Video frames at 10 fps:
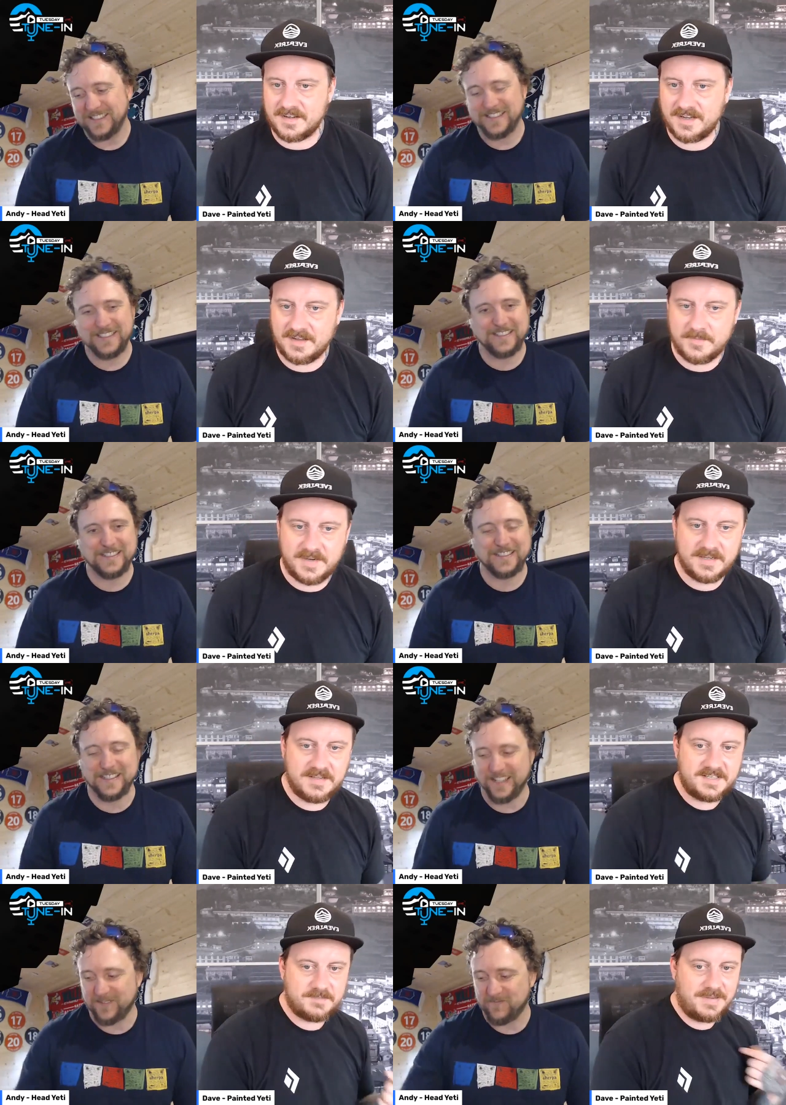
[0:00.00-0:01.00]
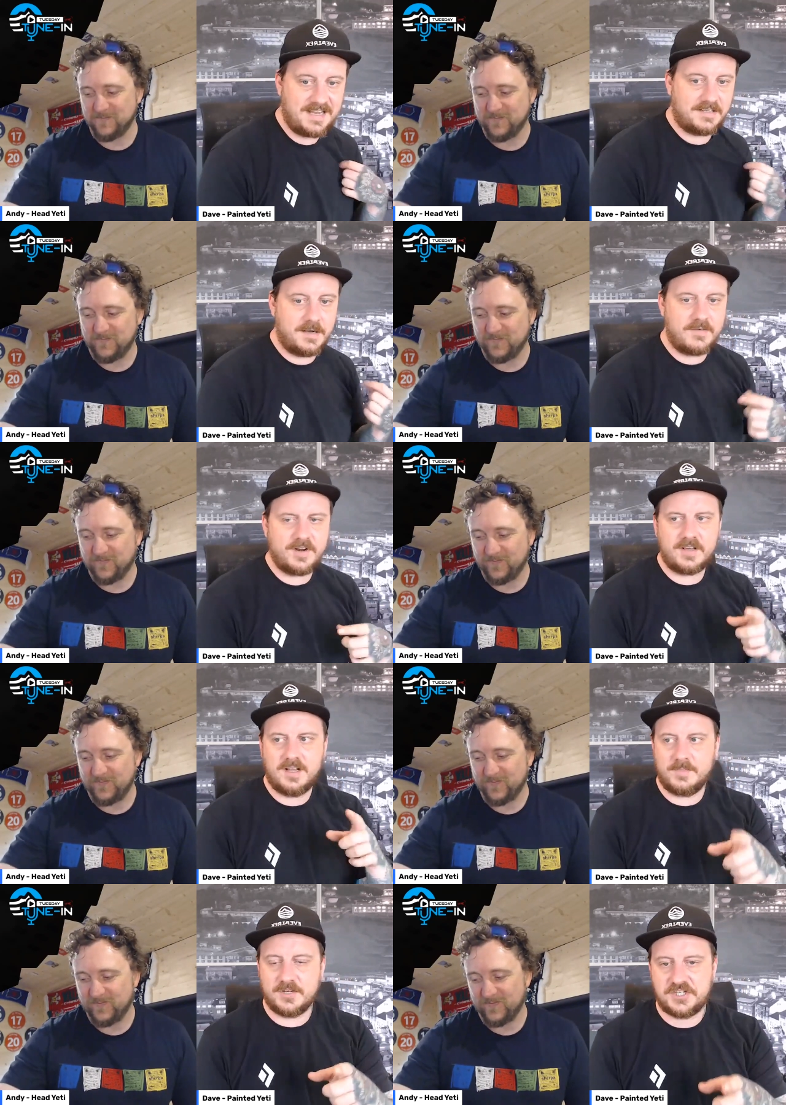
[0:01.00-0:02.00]
Speaker 1: Like I mean, at this yeah. black, I've got a
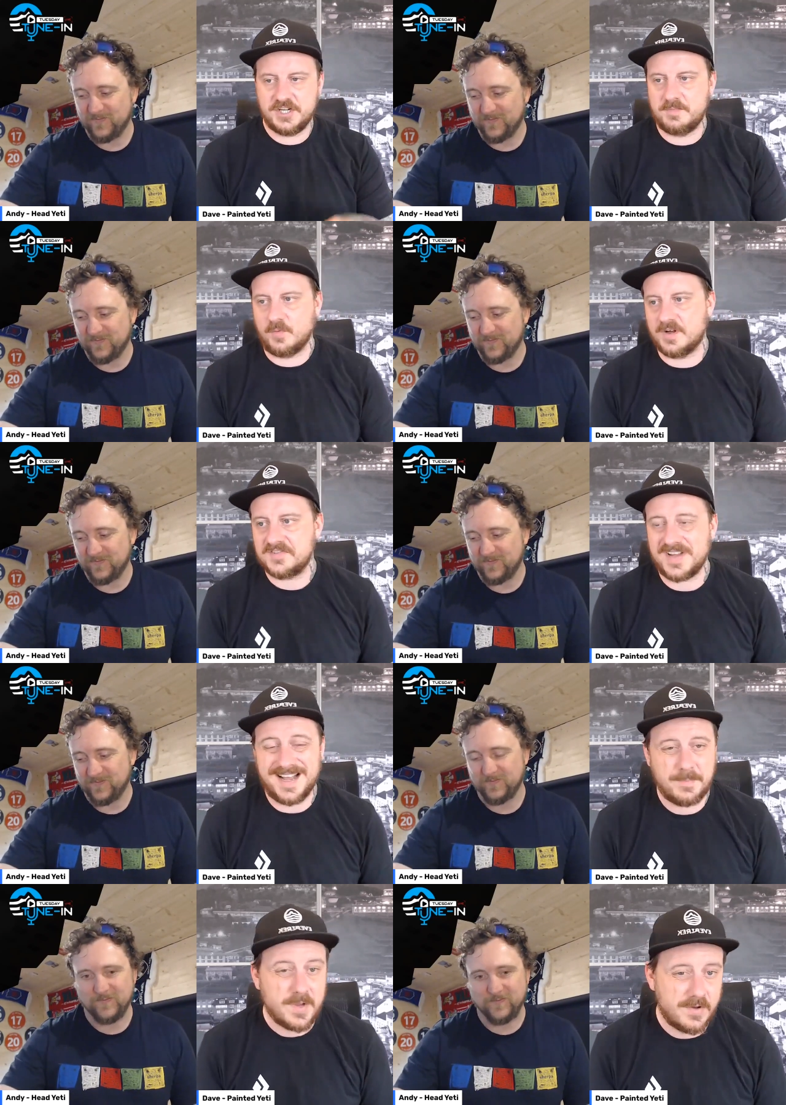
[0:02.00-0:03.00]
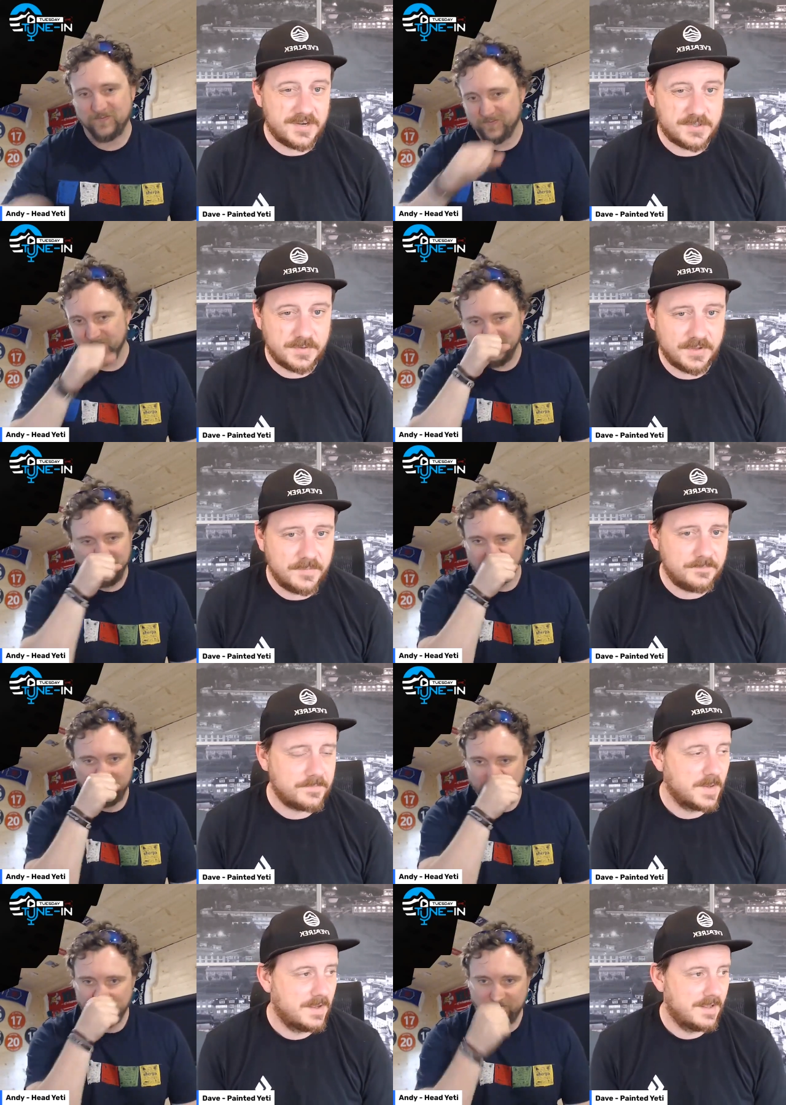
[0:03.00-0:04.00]
couple of Sherpa ones. I'll be honest with you,
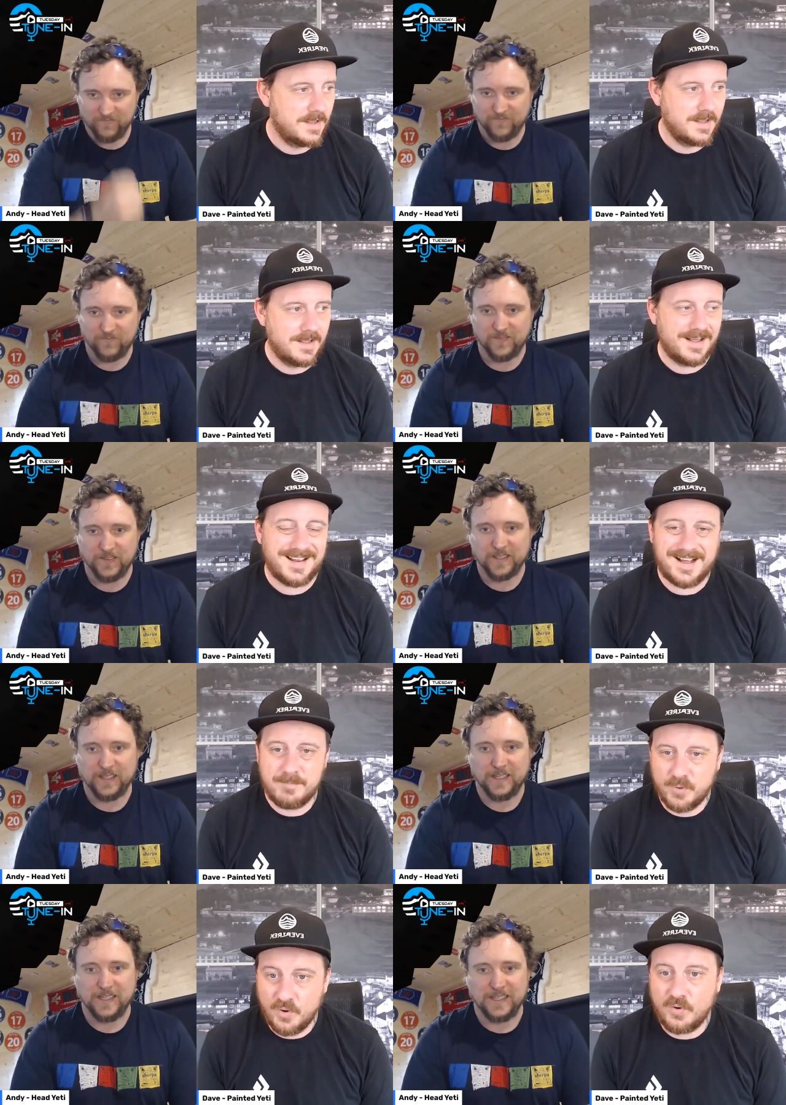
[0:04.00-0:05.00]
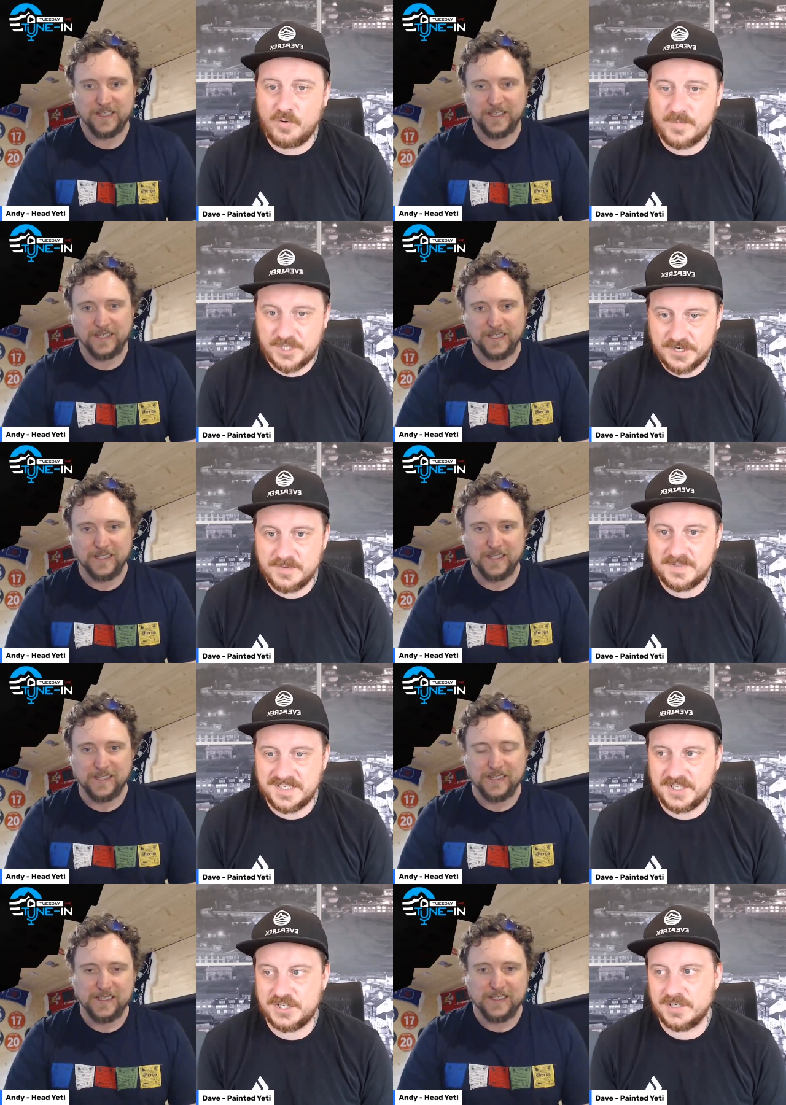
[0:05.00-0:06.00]
I bought all my Sherpa
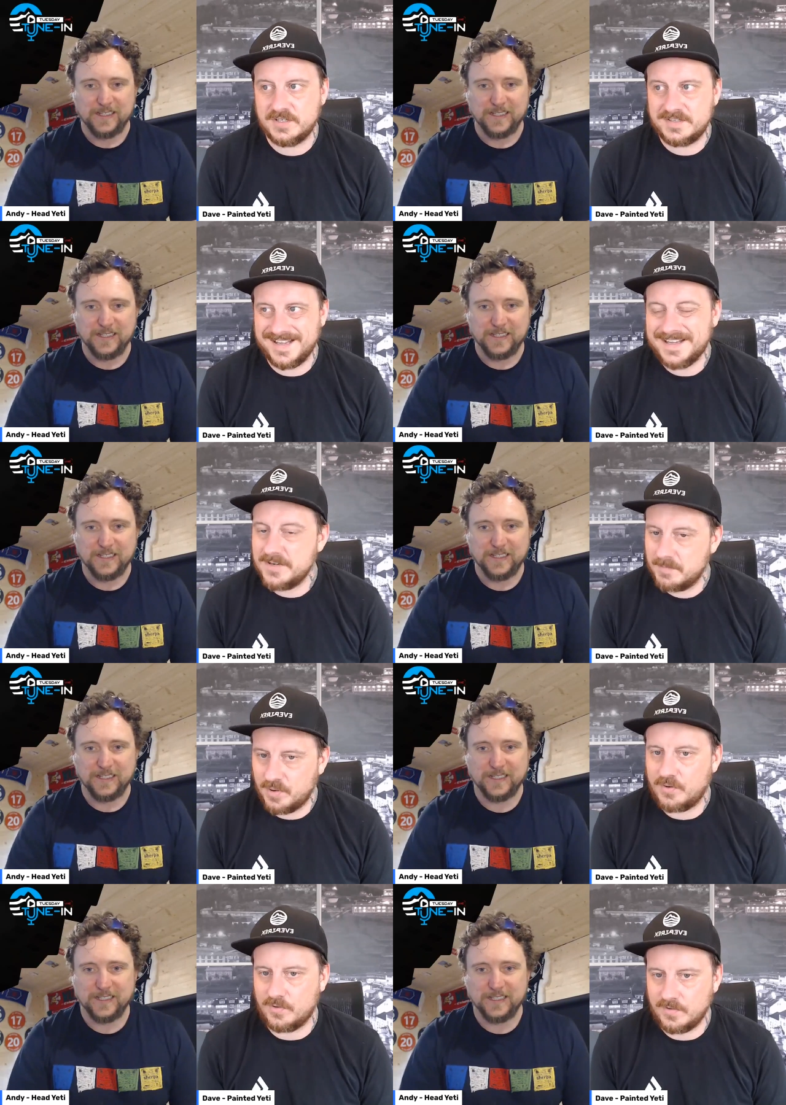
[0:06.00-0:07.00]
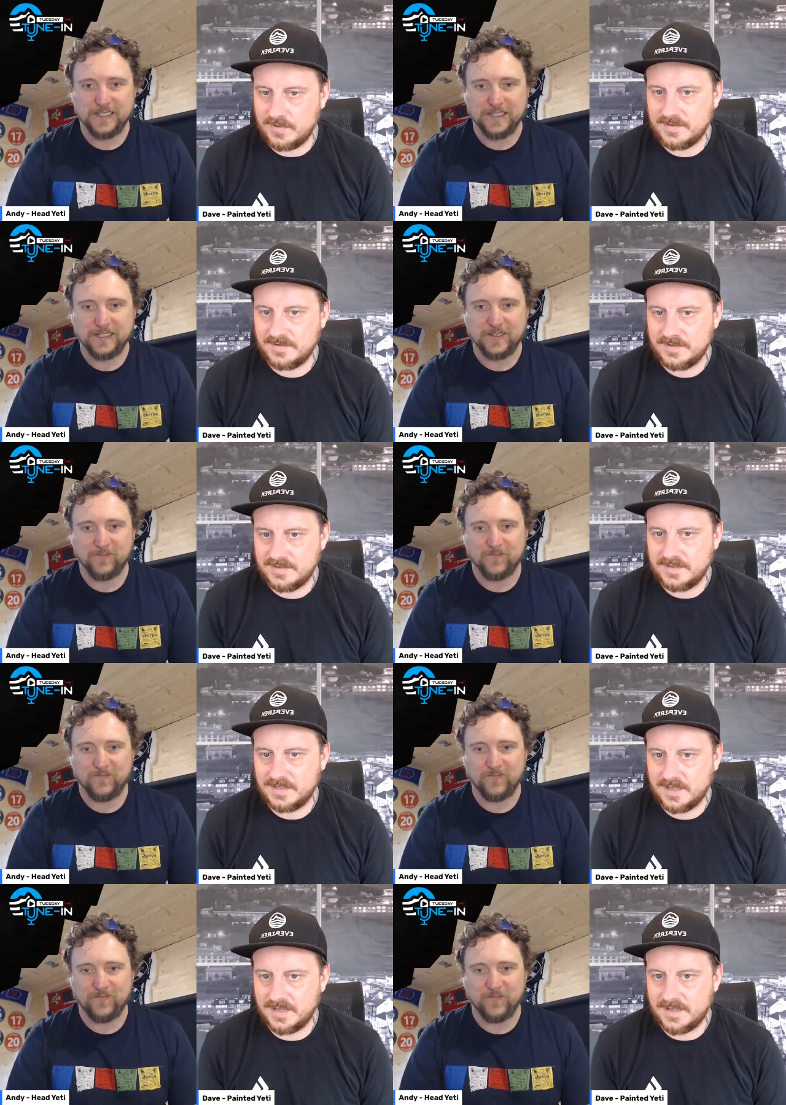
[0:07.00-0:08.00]
T-shirts in Nepal
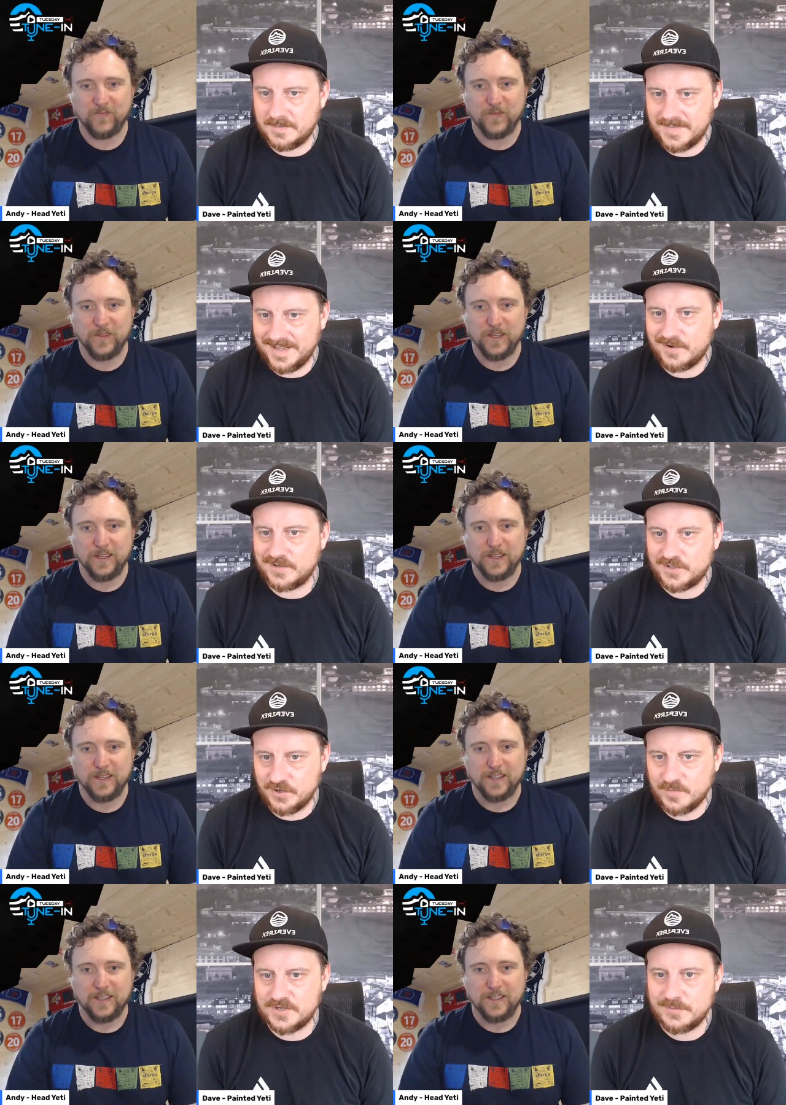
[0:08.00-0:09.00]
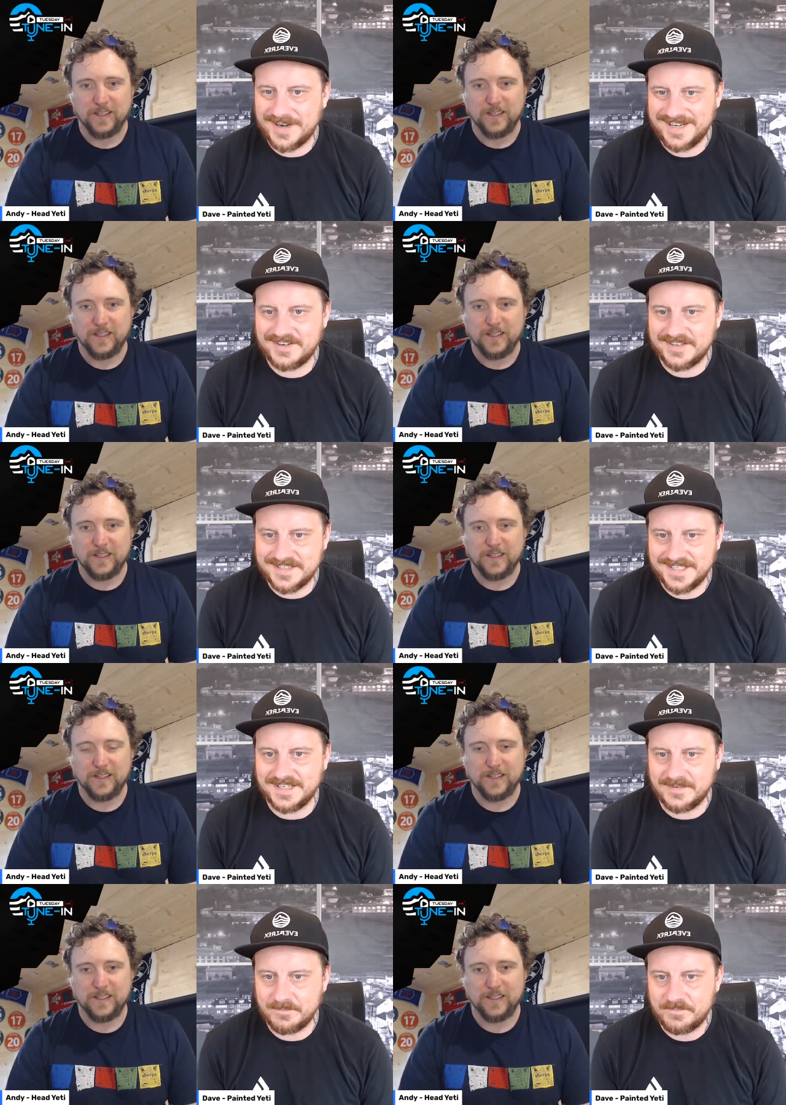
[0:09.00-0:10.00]
um, in October
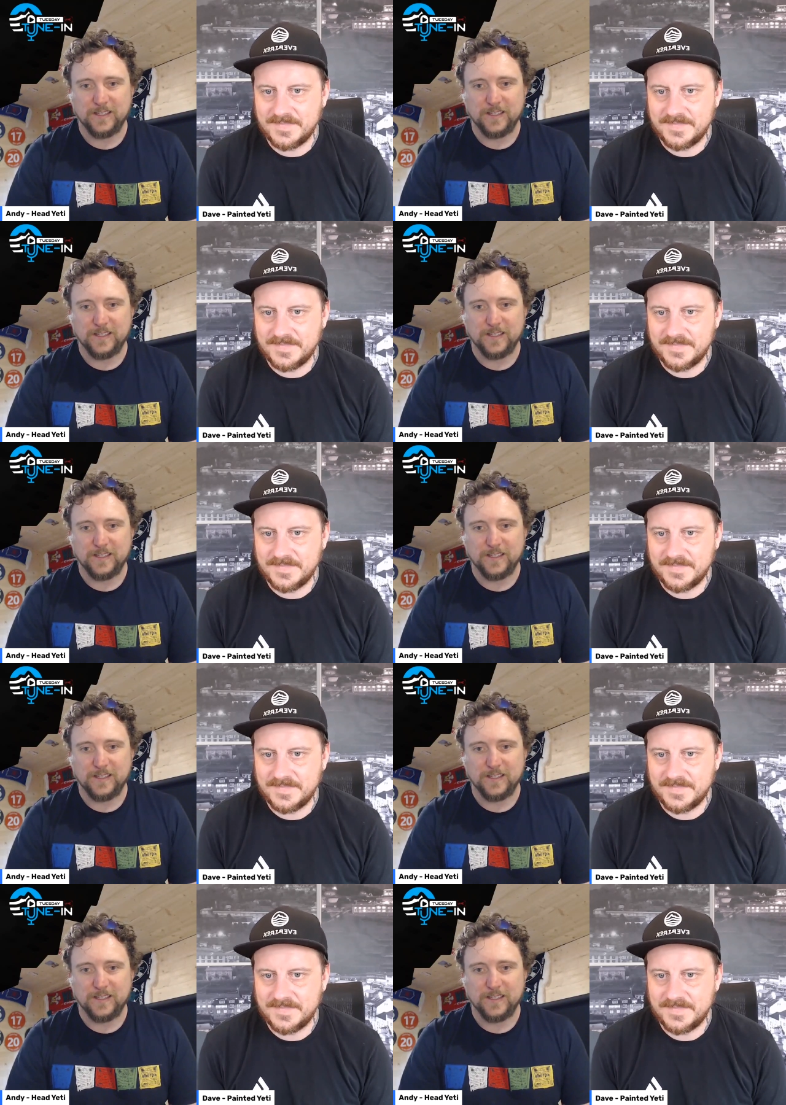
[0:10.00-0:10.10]
2019.